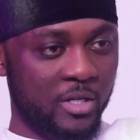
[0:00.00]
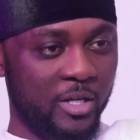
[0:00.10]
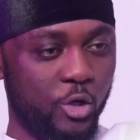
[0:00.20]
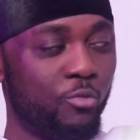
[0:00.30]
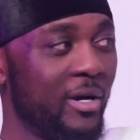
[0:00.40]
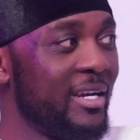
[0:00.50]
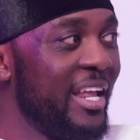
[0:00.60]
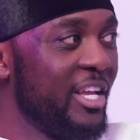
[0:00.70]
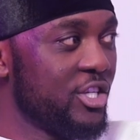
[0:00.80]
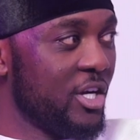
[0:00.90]
human
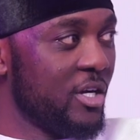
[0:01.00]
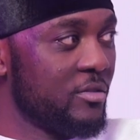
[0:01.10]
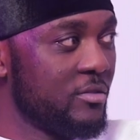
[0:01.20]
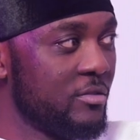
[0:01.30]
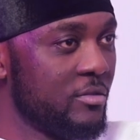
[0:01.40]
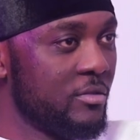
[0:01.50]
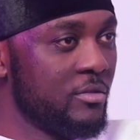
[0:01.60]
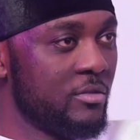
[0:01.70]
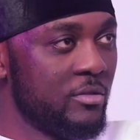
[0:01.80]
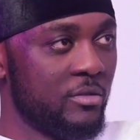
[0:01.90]
nature
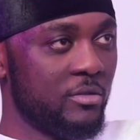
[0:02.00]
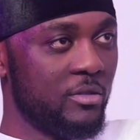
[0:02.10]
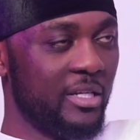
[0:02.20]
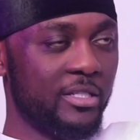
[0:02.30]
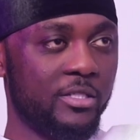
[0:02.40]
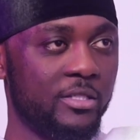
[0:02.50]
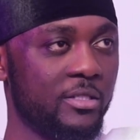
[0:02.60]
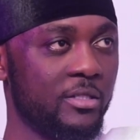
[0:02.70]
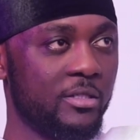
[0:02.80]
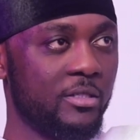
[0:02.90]

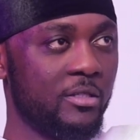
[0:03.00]
is